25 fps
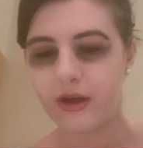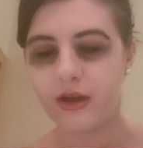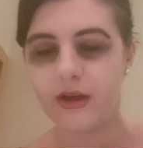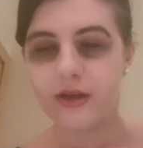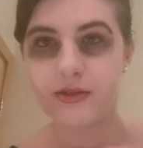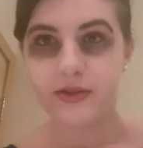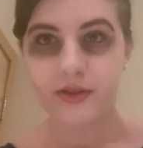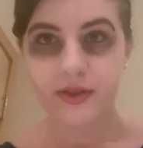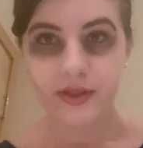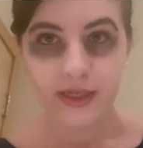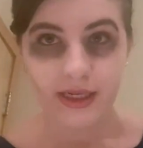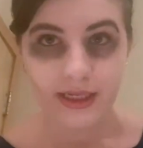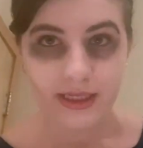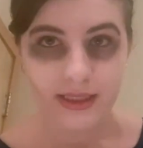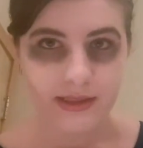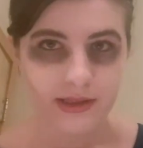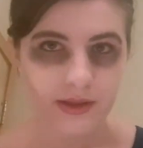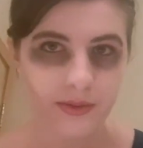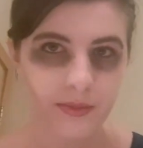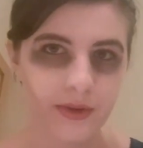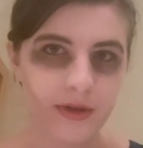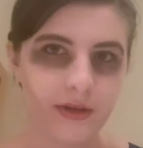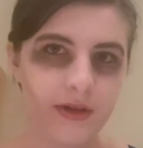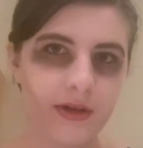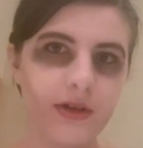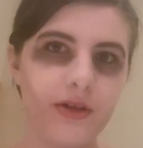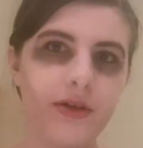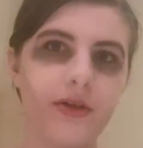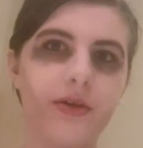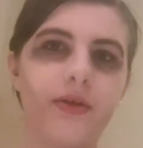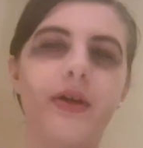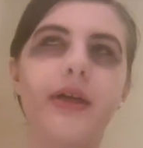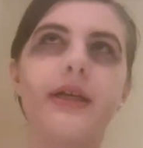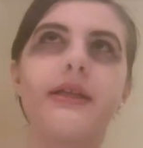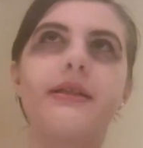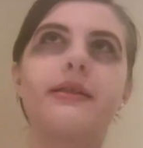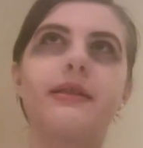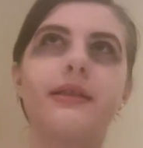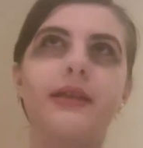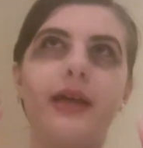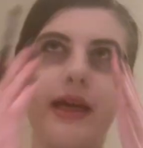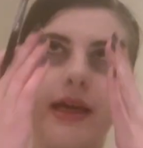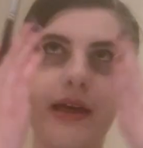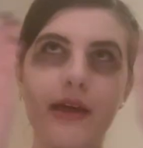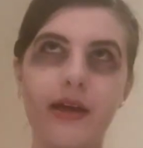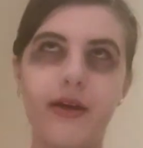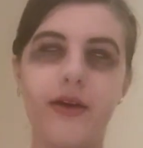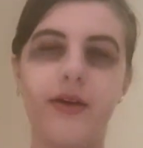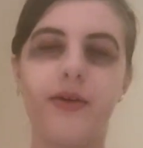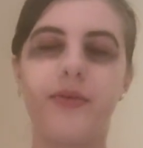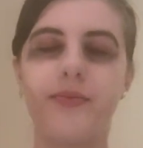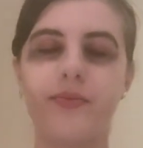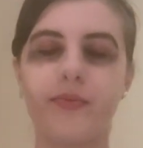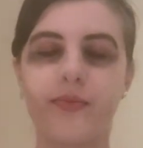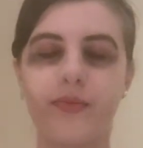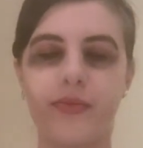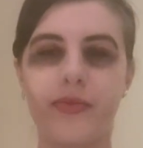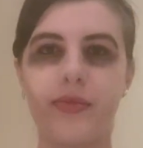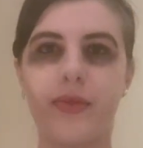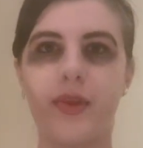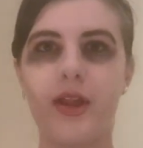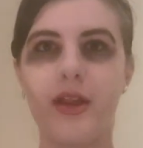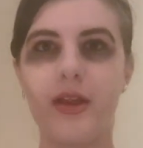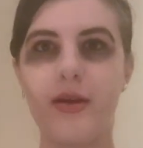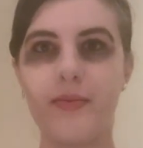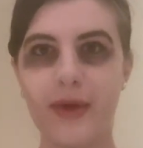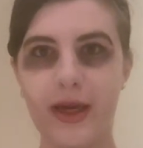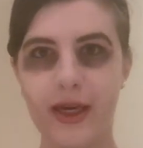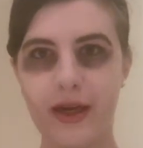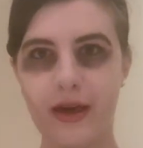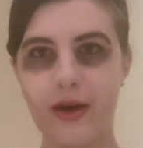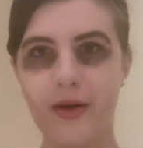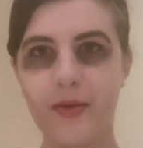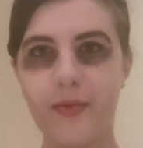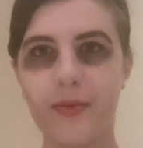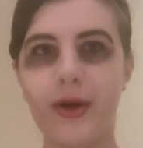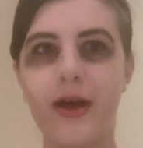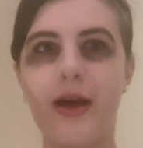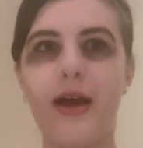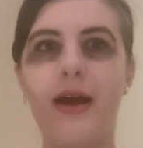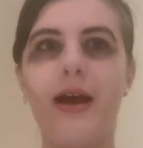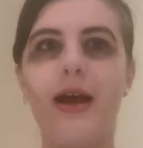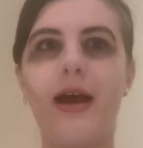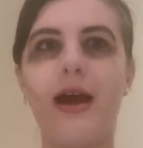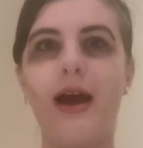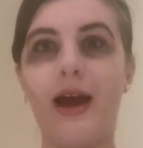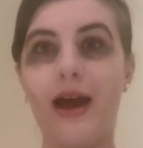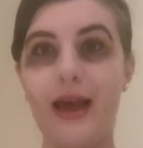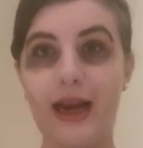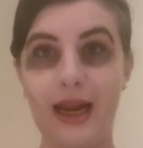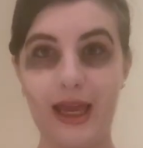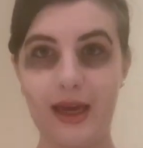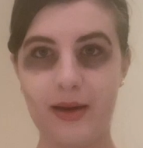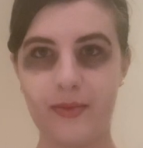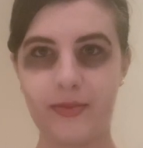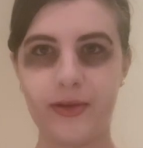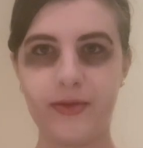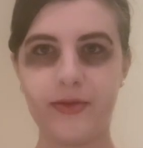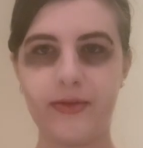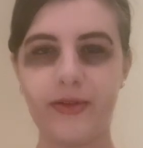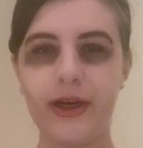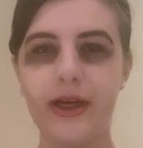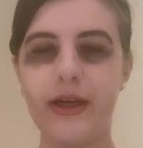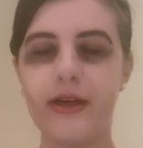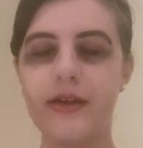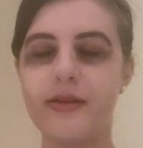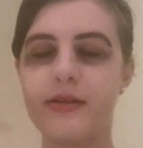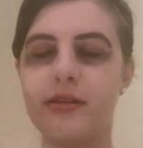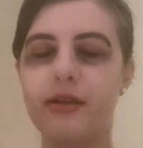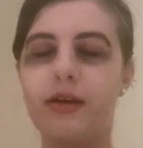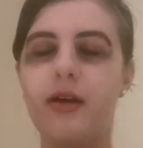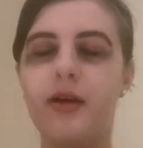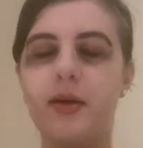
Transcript: So the next thing we're gonna do is take the makeup and amplify it.